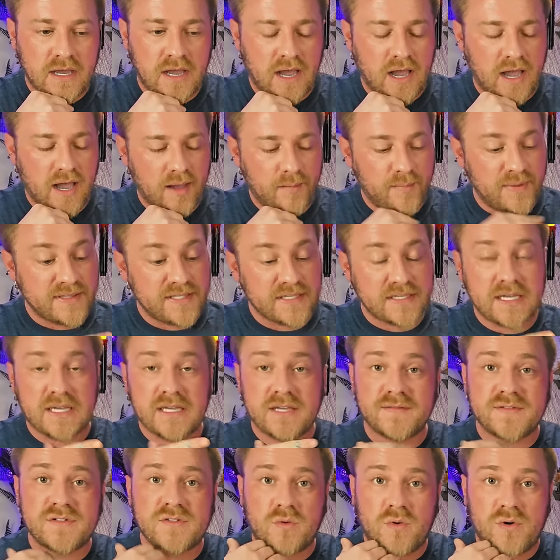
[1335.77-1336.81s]
But the
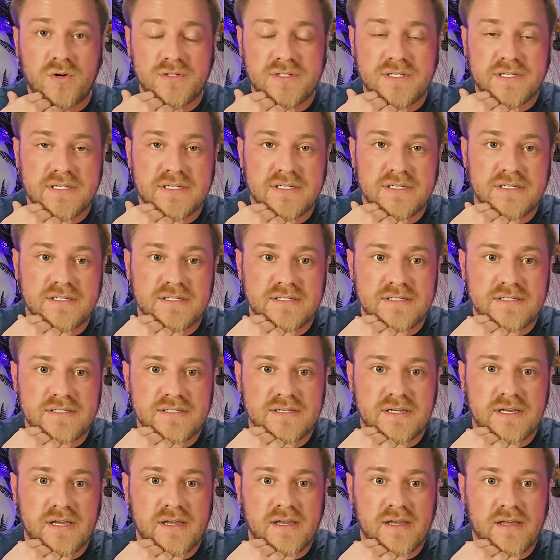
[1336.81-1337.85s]
King of Swords
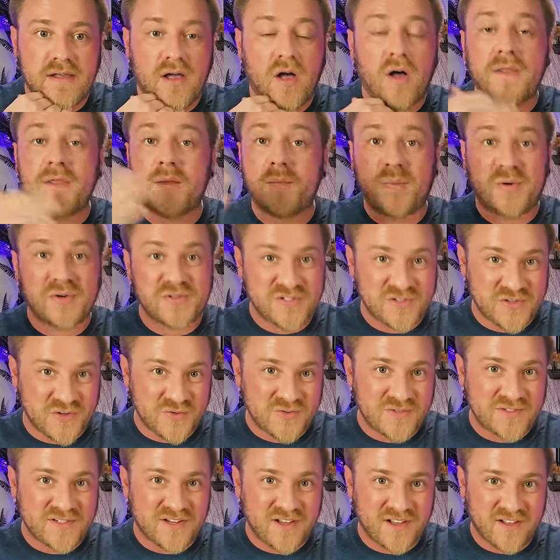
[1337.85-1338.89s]
is on the pursuit